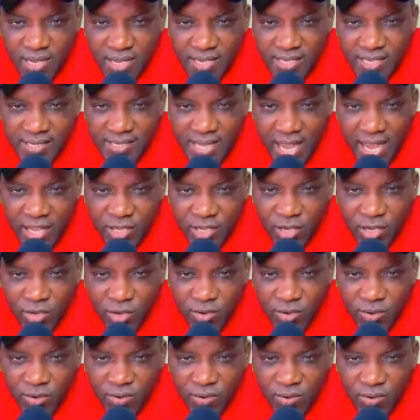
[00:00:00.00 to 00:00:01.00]
inside
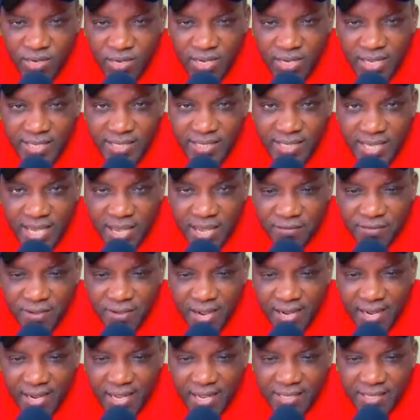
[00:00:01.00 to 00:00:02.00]
your ETF
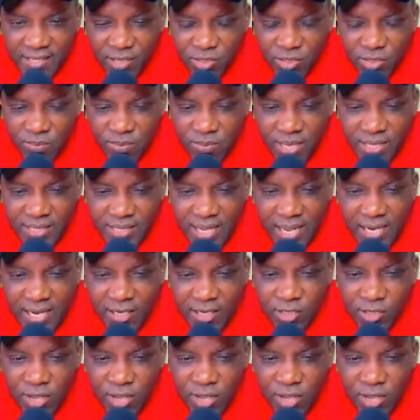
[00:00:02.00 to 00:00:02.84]
account automatically.